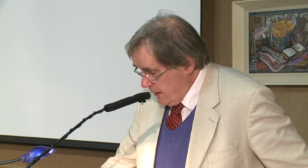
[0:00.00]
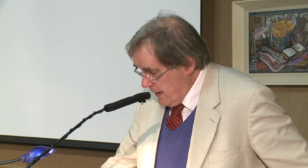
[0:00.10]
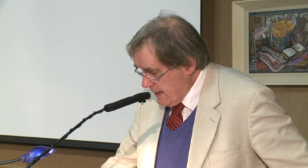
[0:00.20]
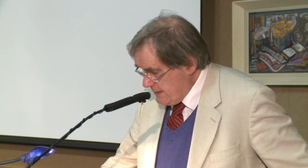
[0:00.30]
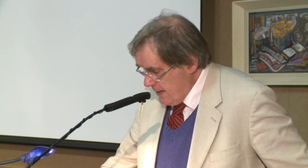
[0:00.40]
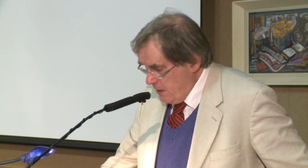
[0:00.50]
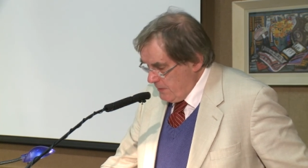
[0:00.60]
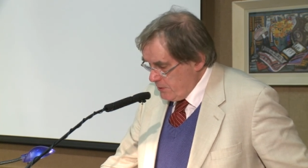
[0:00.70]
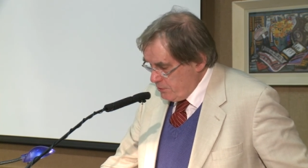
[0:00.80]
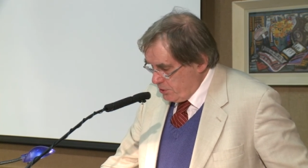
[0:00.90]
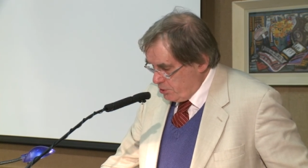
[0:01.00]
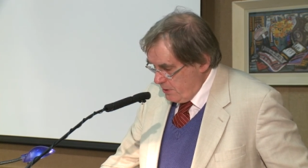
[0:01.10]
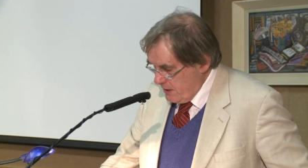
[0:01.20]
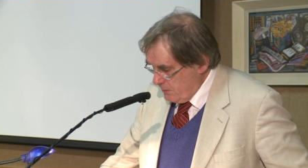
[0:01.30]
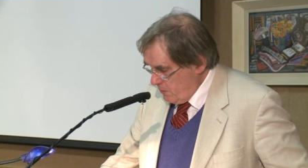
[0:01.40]
lay down under a
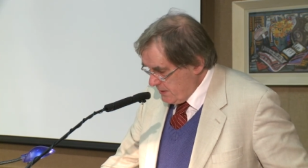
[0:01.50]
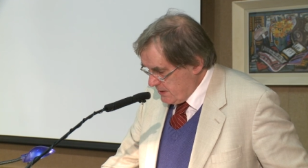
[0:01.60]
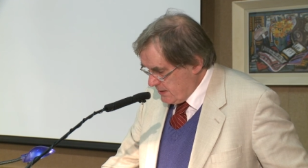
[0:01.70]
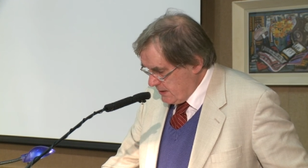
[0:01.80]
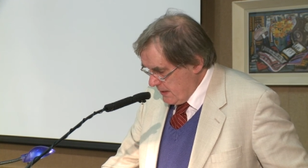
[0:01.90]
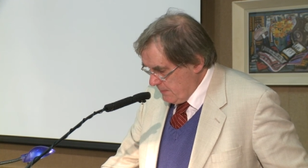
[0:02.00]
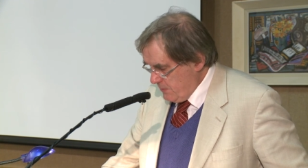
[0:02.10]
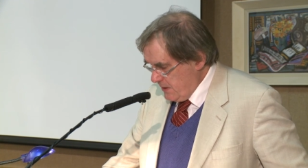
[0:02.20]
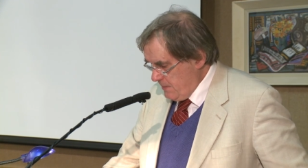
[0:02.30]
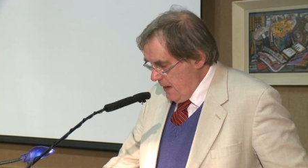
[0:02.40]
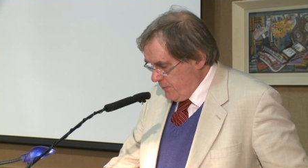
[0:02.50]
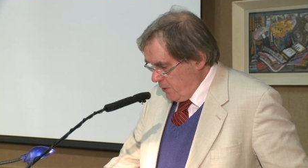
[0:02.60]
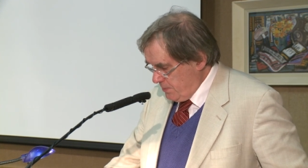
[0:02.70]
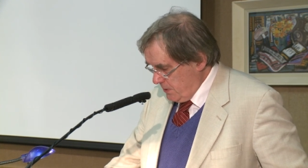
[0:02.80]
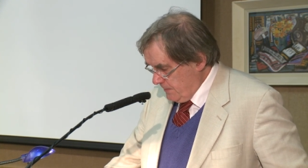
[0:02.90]
tree and went to sleep with his mouth
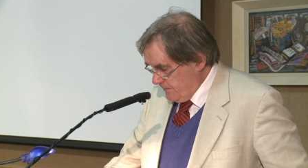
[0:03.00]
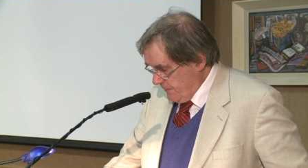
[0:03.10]
open.